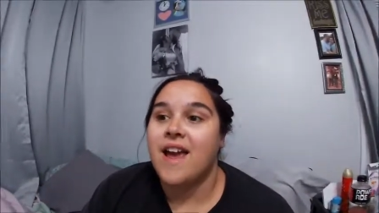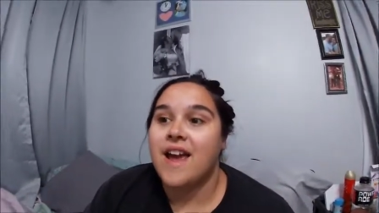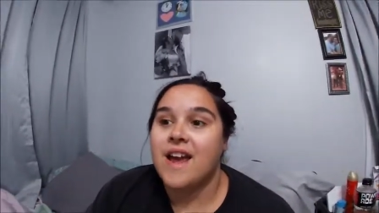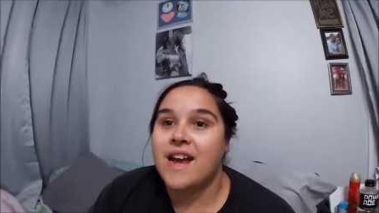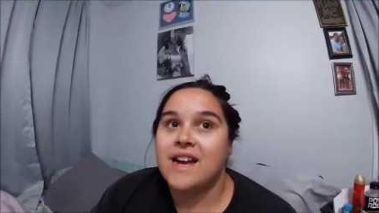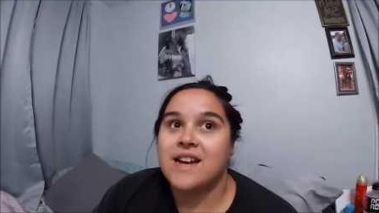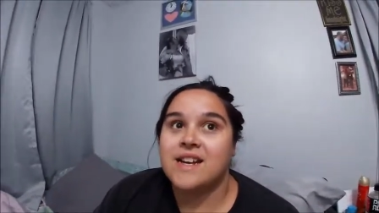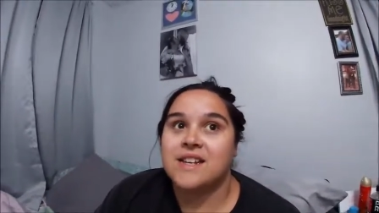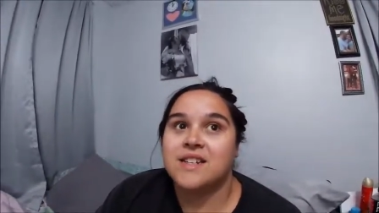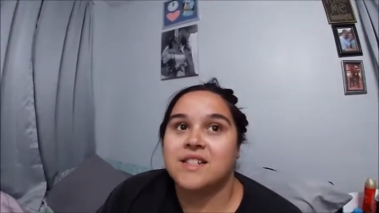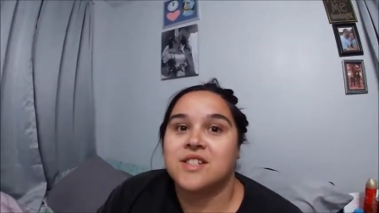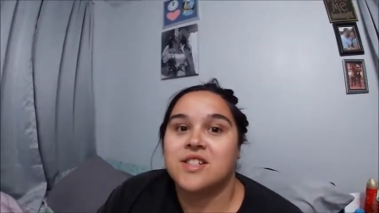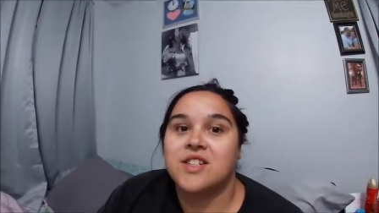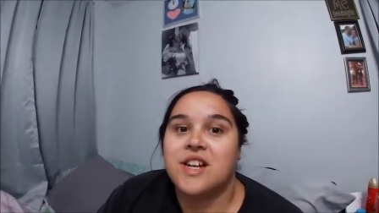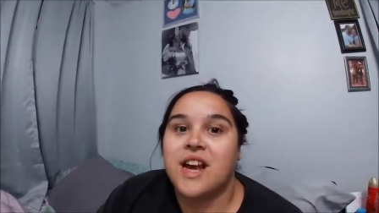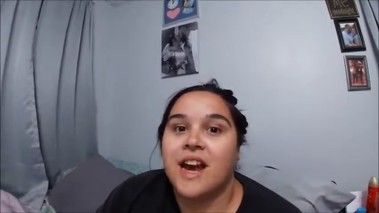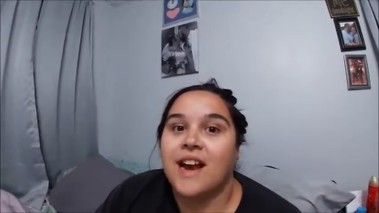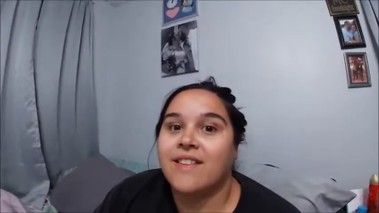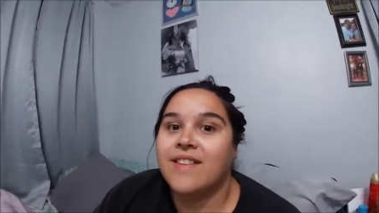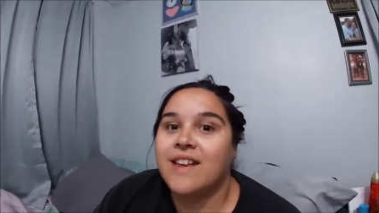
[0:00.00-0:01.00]
And
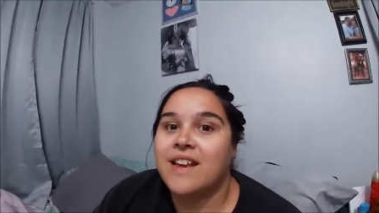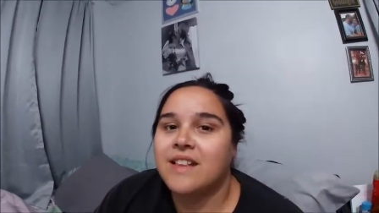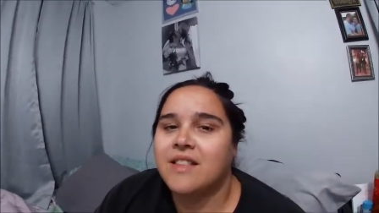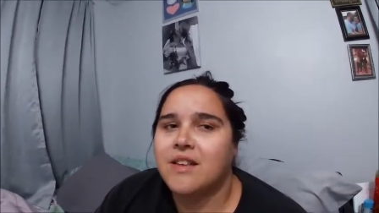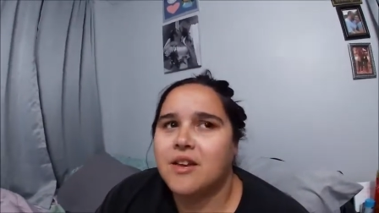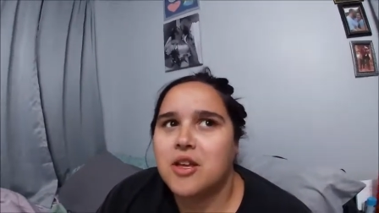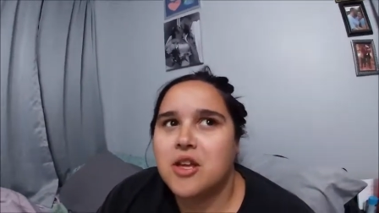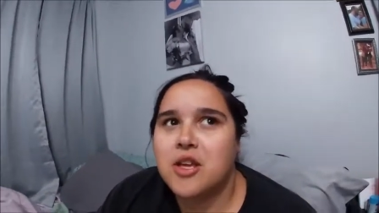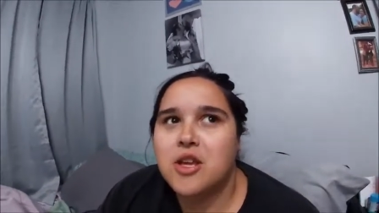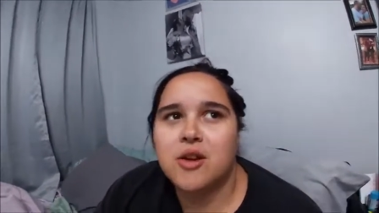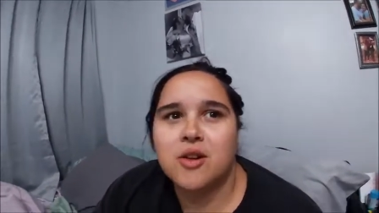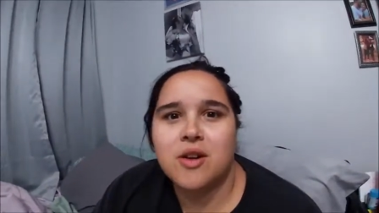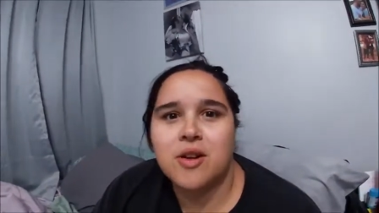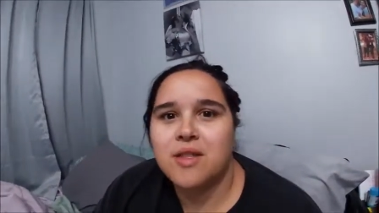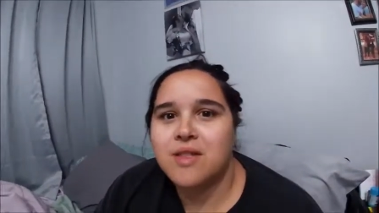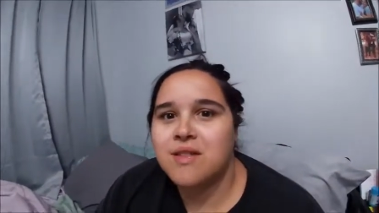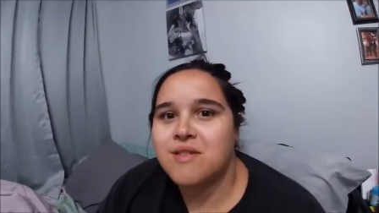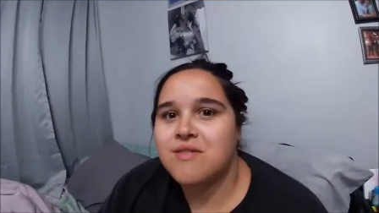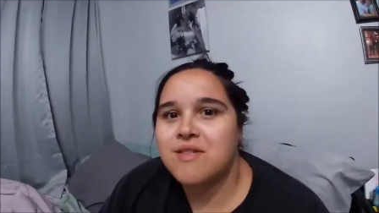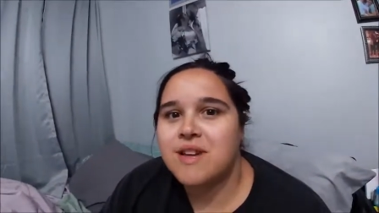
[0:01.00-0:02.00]
she had like the
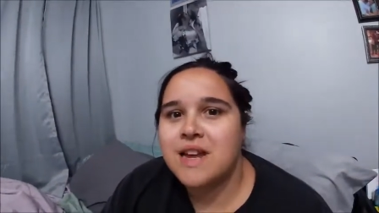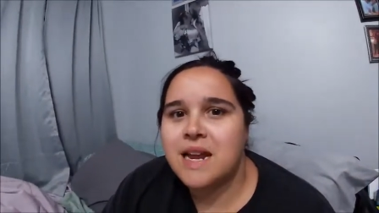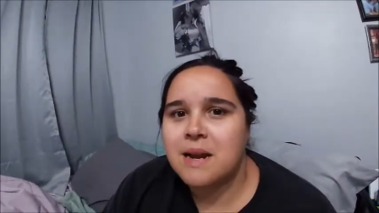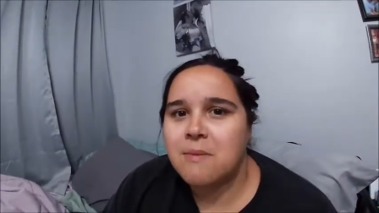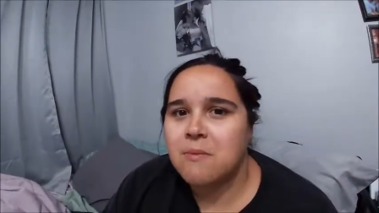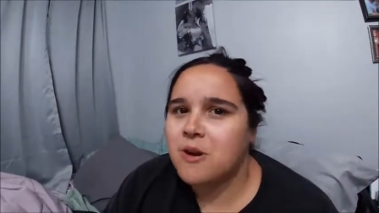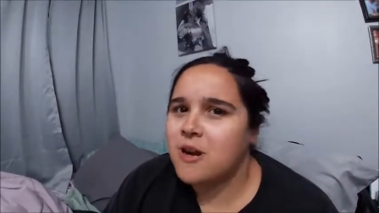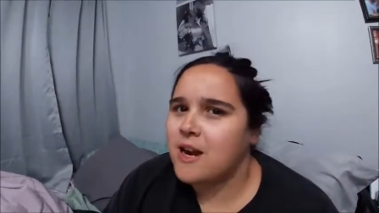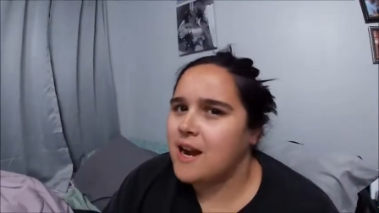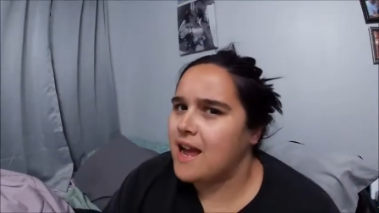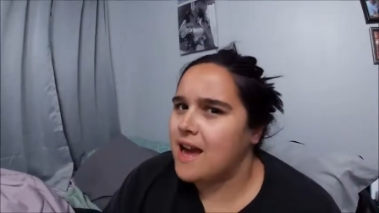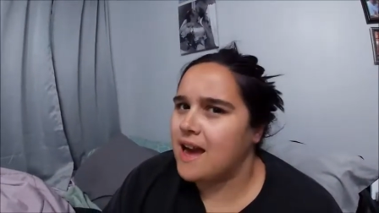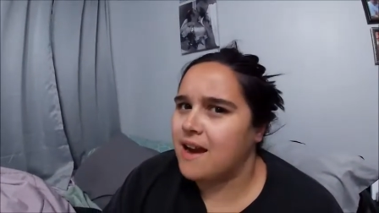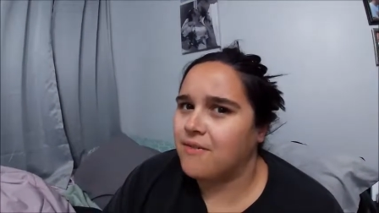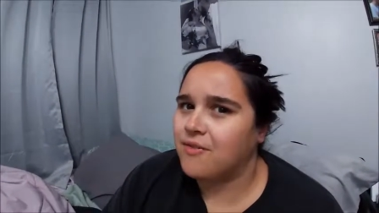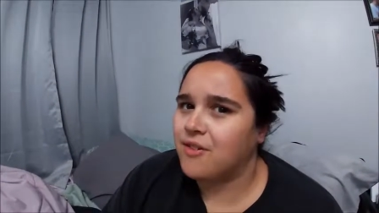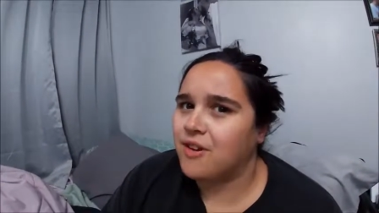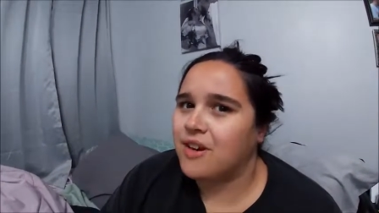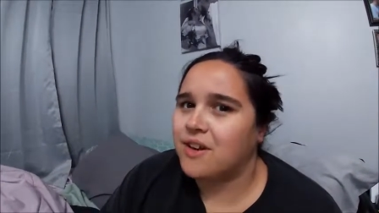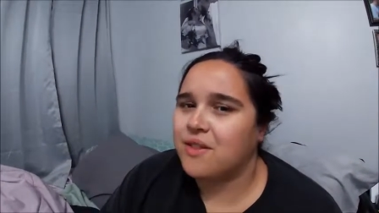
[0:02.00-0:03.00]
cutest little camera
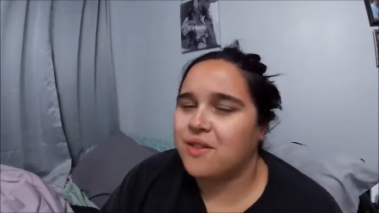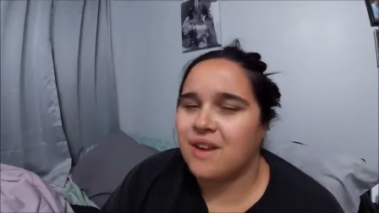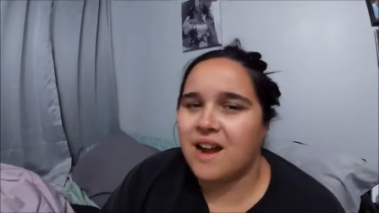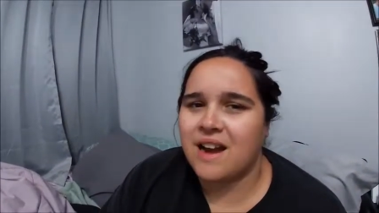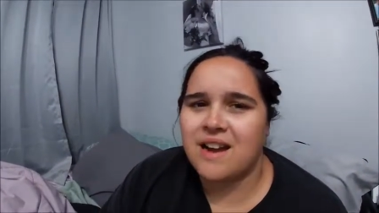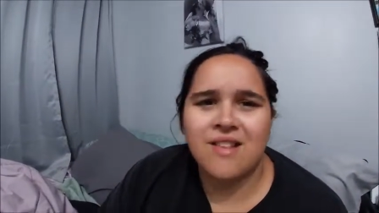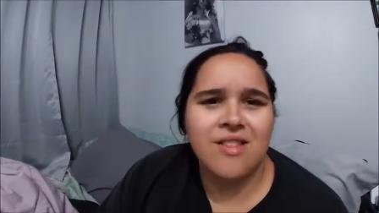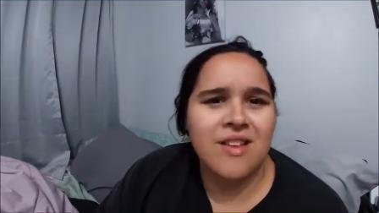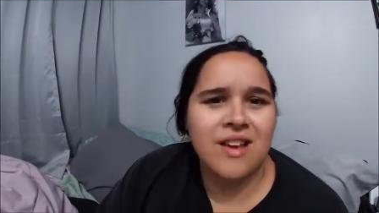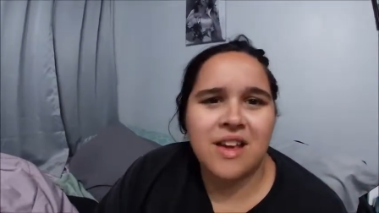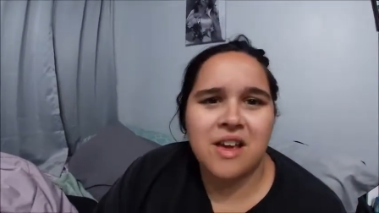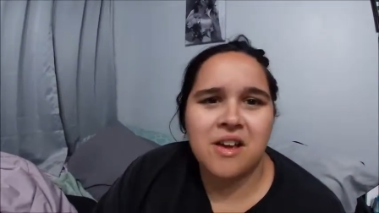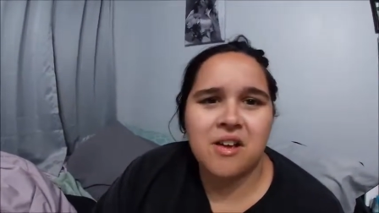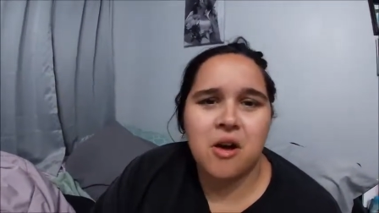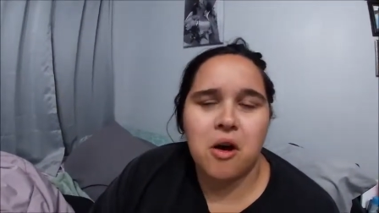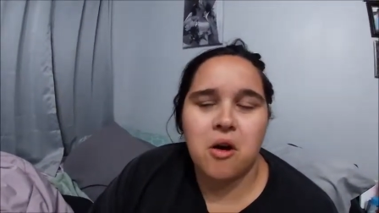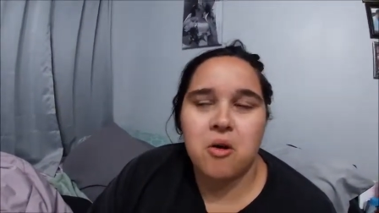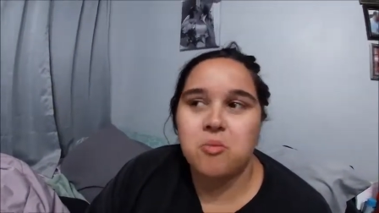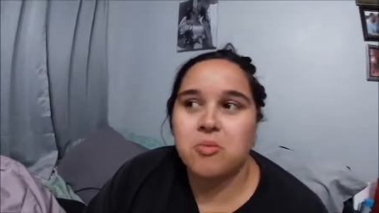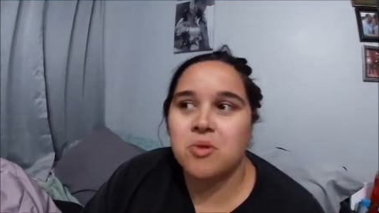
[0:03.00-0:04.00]
ever. It's kind of like a
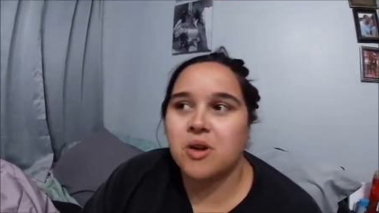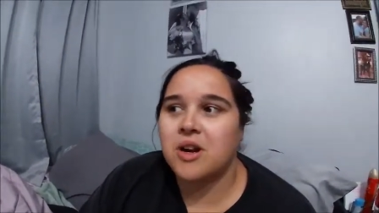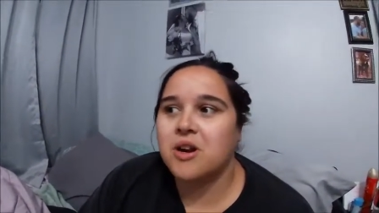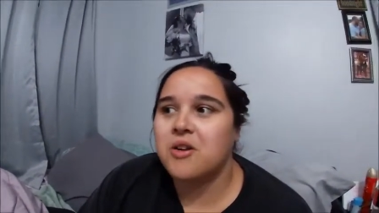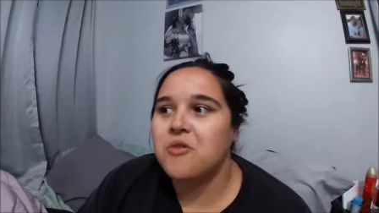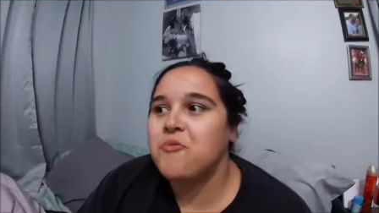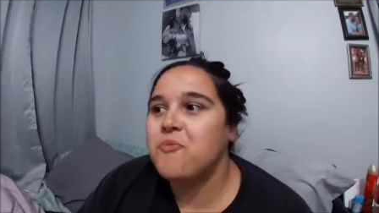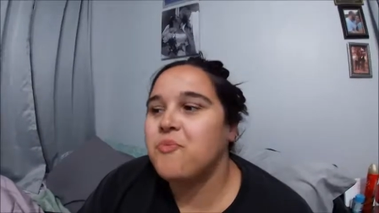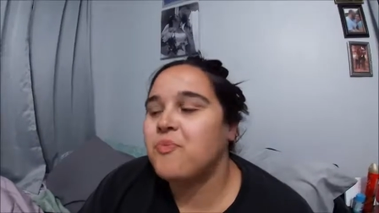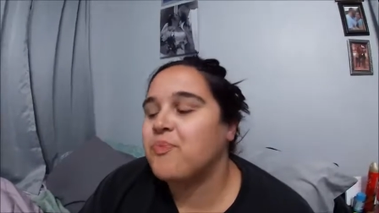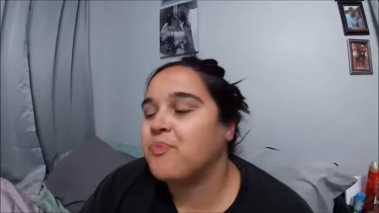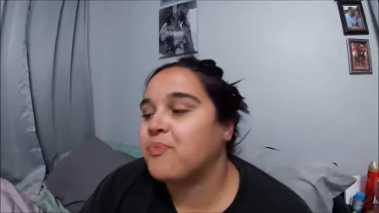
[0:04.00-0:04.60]
GoPro.